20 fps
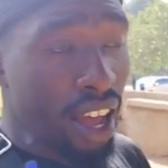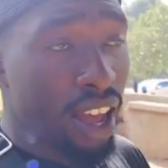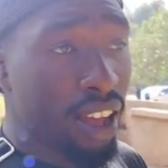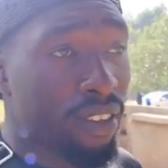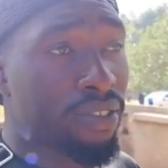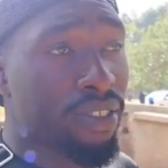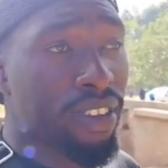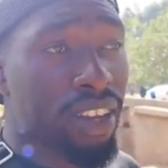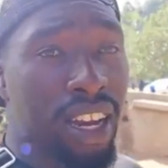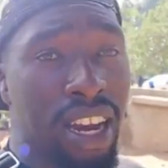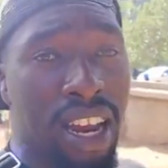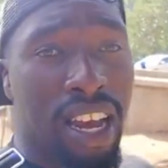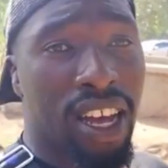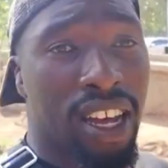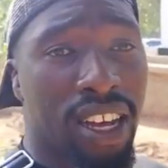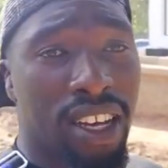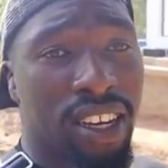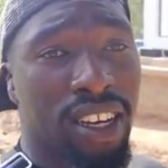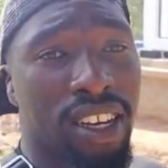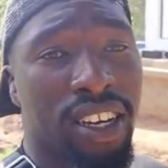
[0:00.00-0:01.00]
a
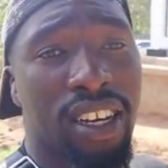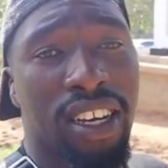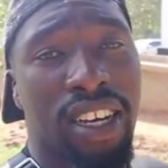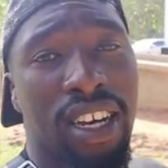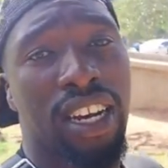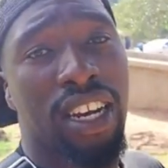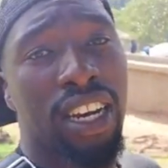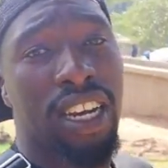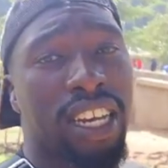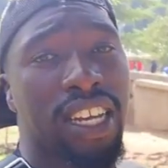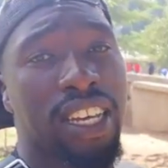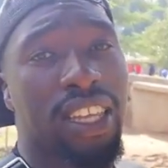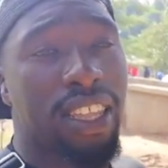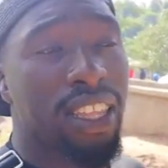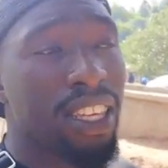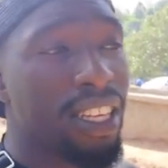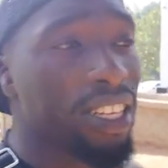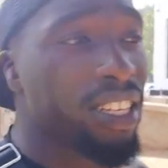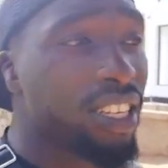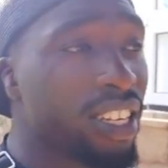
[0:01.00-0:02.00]
villa like
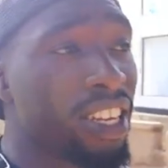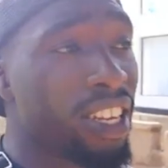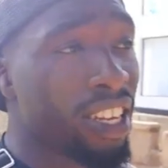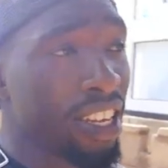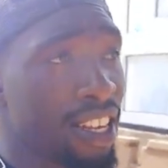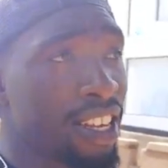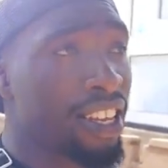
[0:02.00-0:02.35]
this.